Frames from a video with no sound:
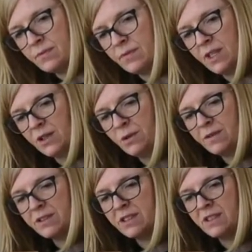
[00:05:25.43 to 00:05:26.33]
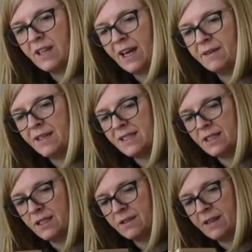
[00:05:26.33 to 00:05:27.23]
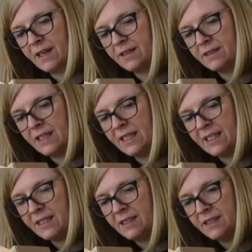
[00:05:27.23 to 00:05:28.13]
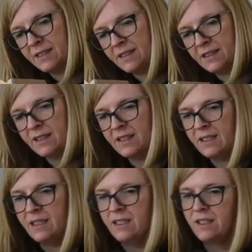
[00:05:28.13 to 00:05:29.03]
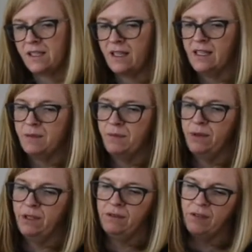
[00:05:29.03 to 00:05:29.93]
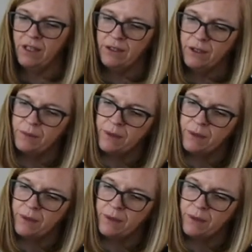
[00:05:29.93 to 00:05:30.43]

And all we've got to do now is glue that on here. So let's pull it right up.